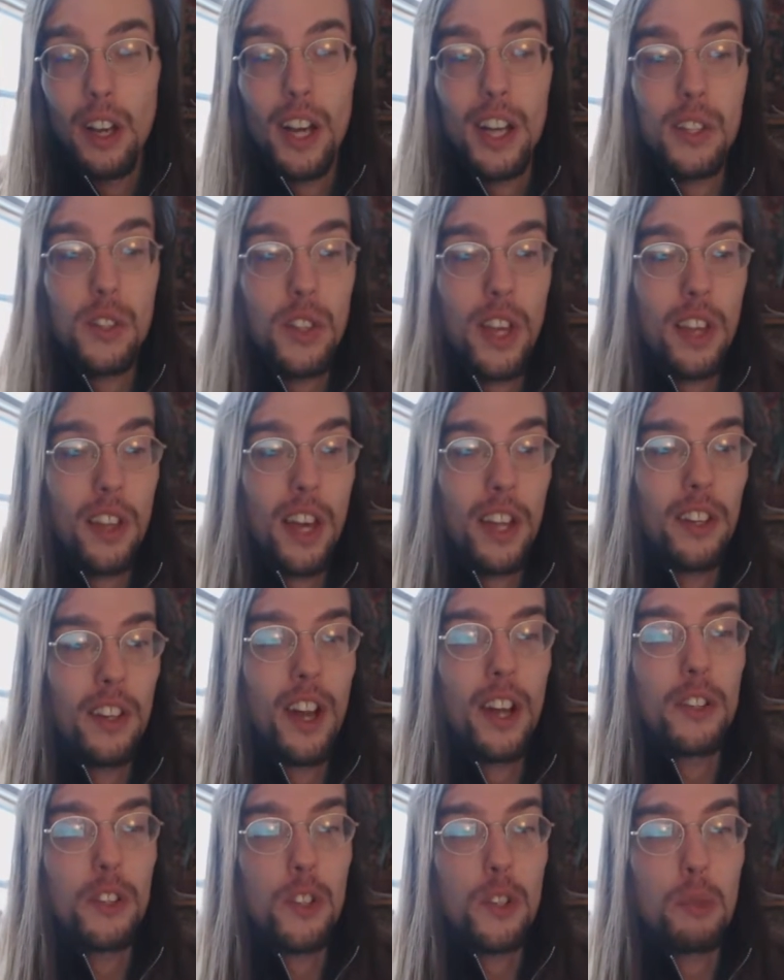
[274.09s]
I say that
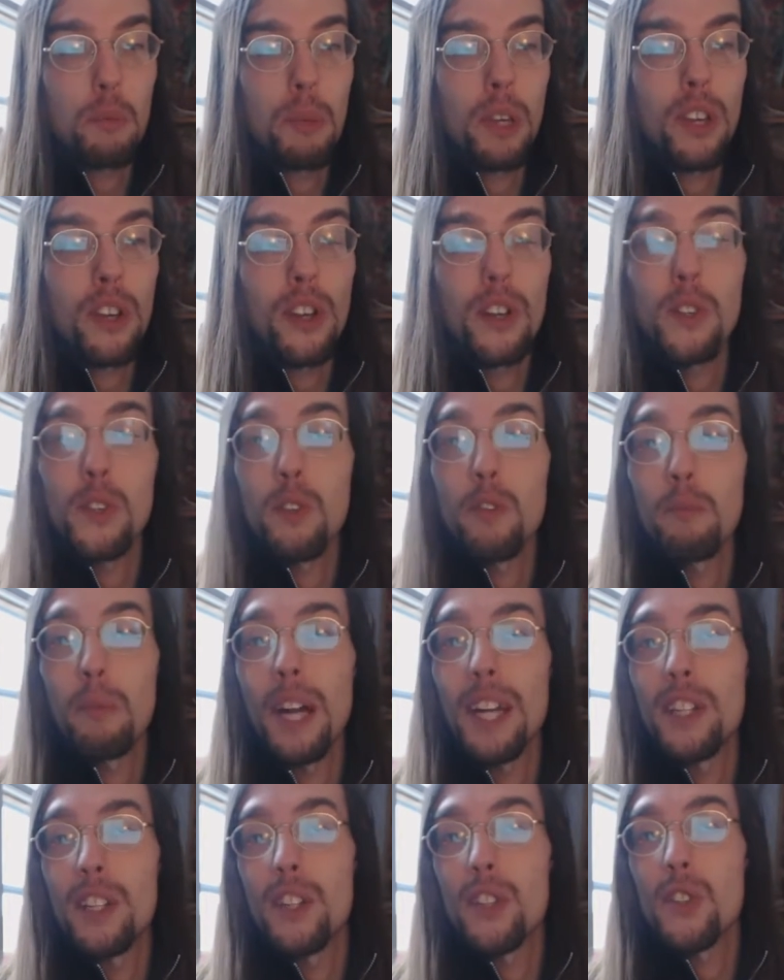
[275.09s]
not just because of
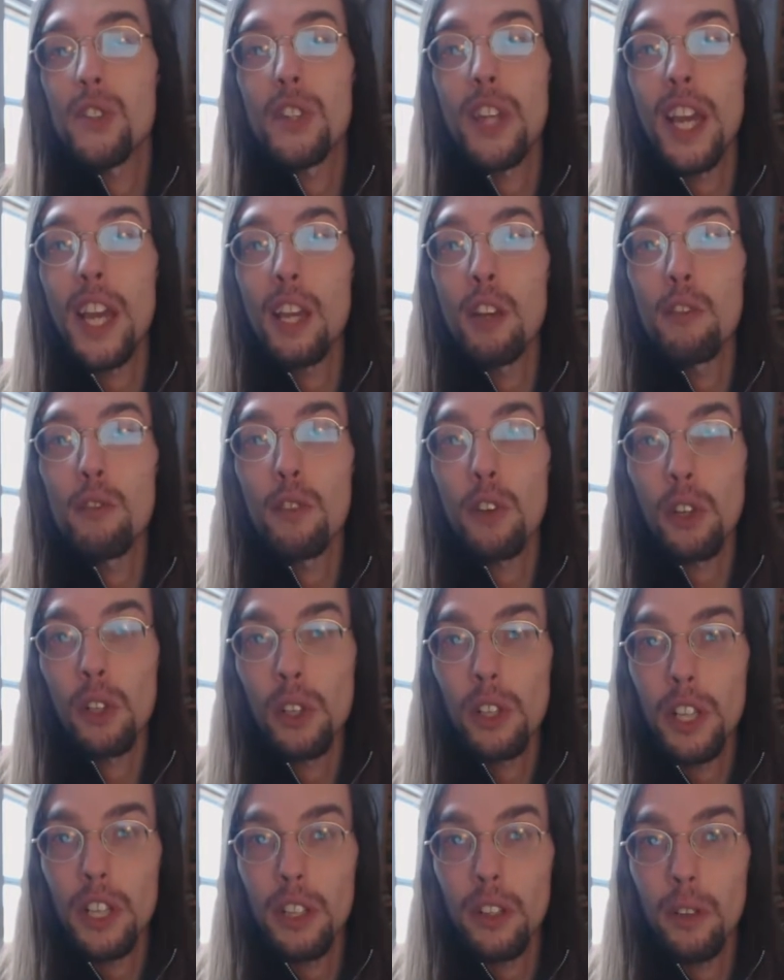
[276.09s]
my disdain for
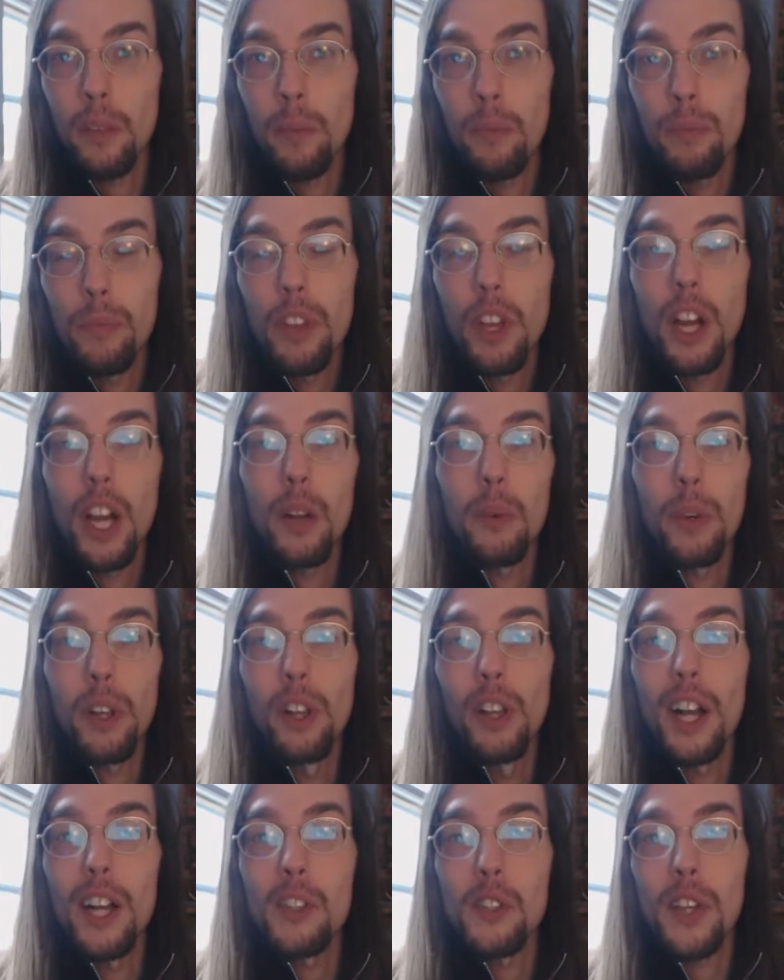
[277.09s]
Clinton. I
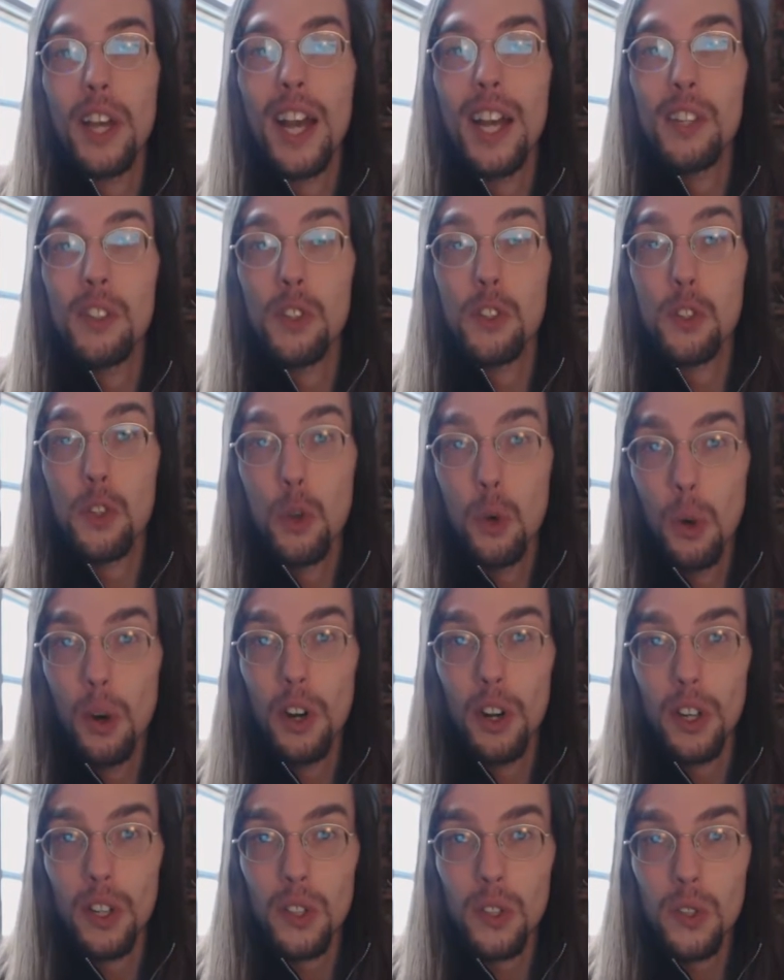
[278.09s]
realize it has its
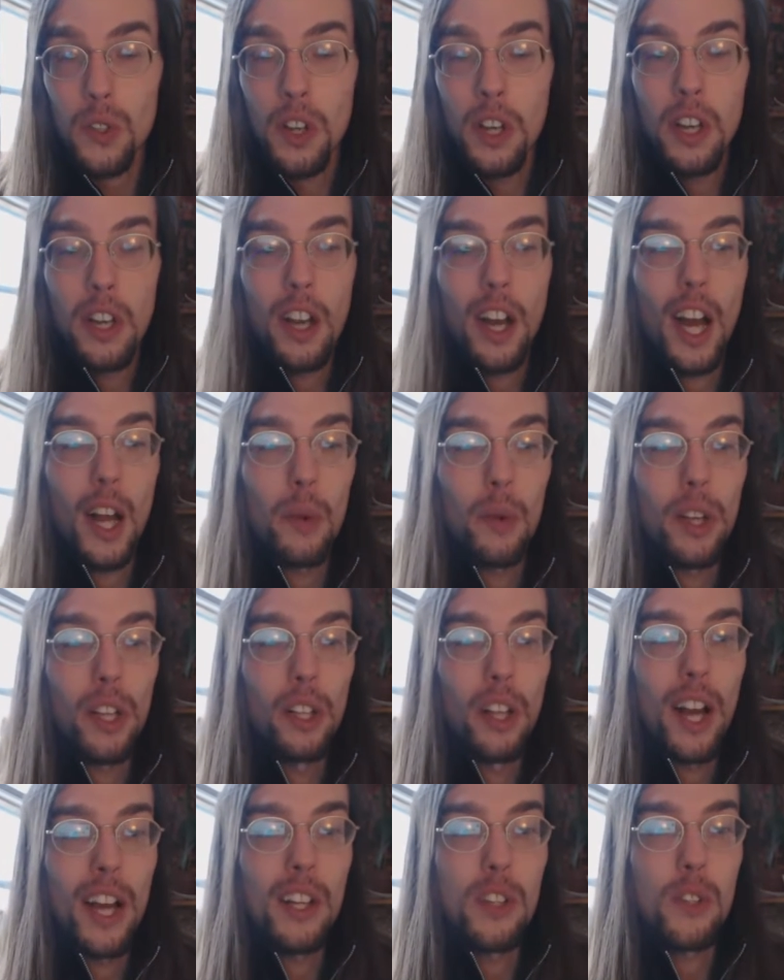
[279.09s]
quirks. I
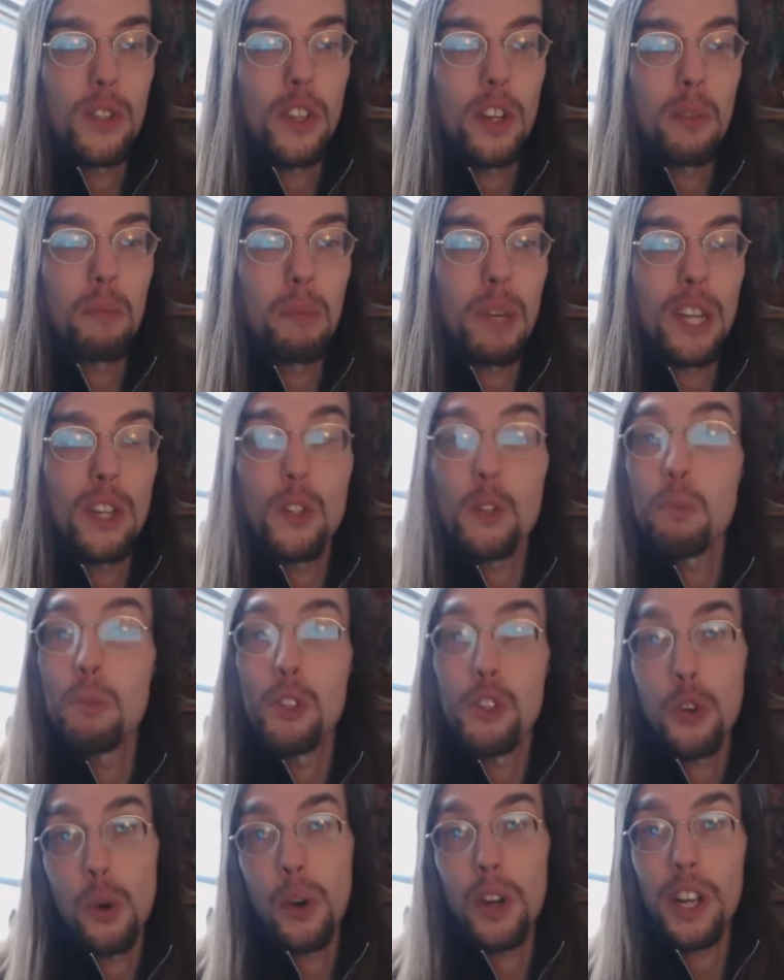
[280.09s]
realize that it means
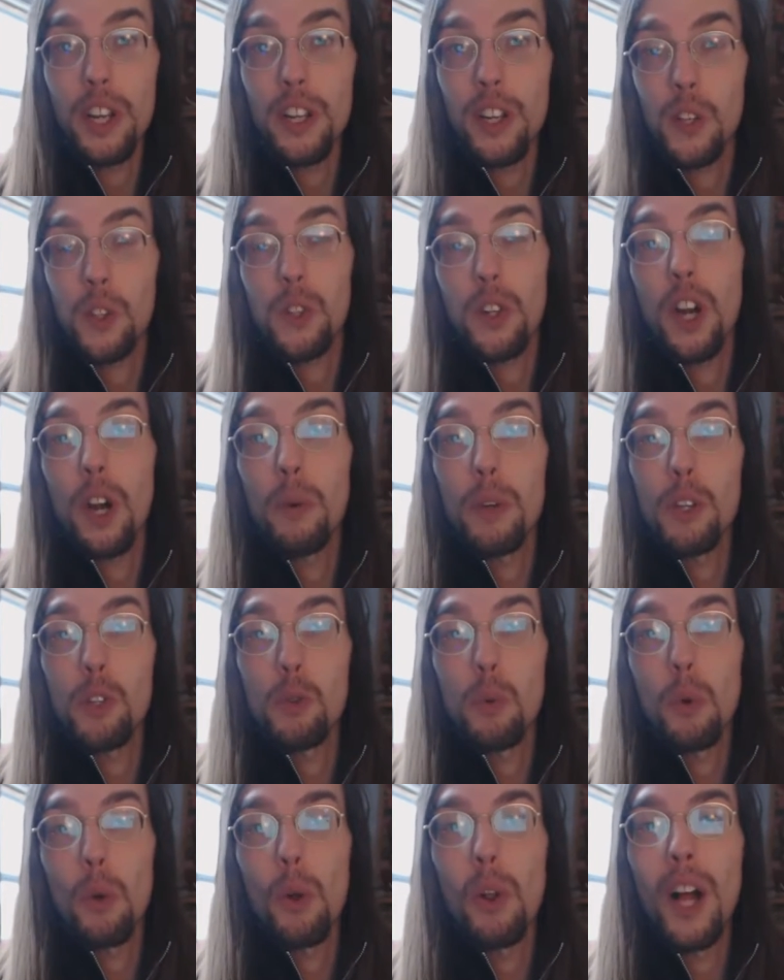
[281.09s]
majority doesn't
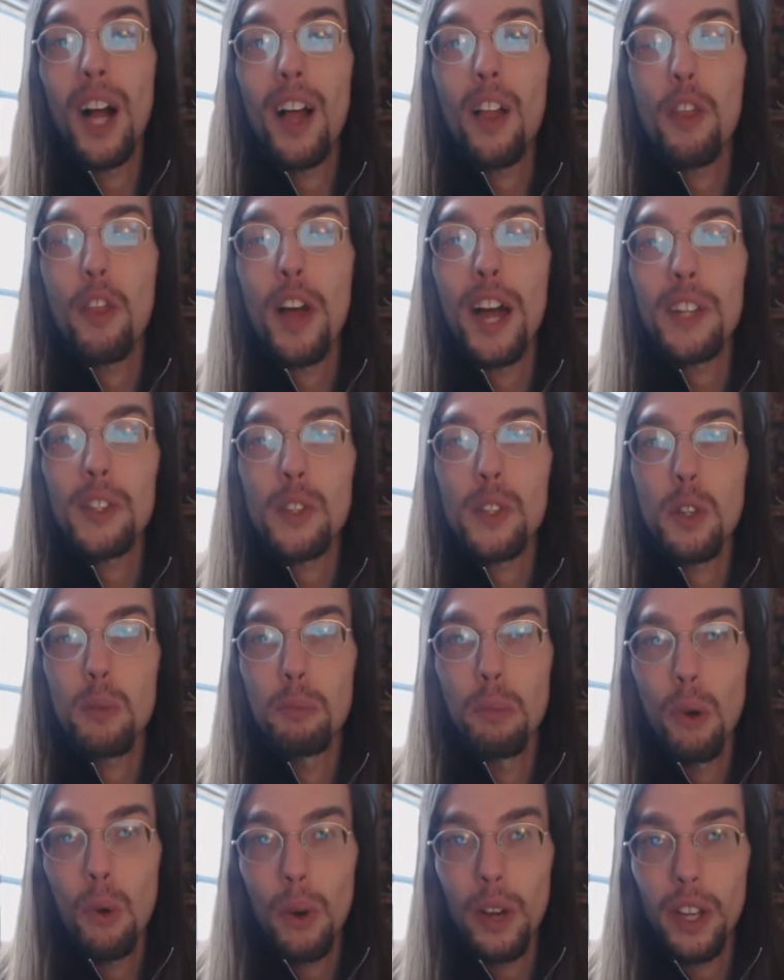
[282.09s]
always rule. That's the
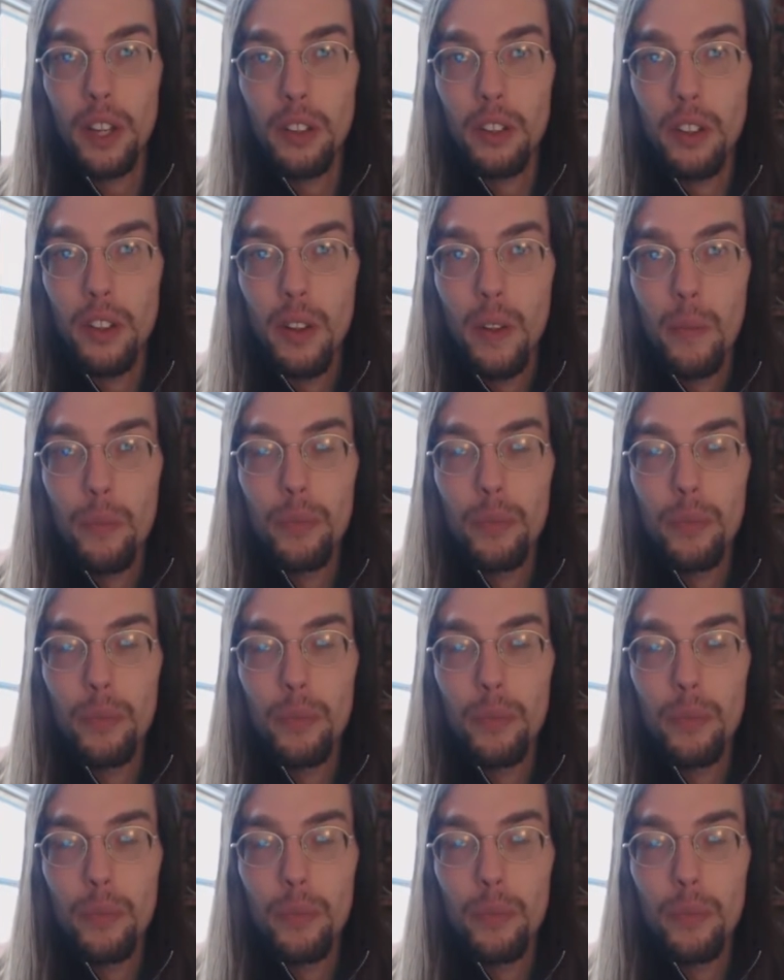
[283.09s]
point.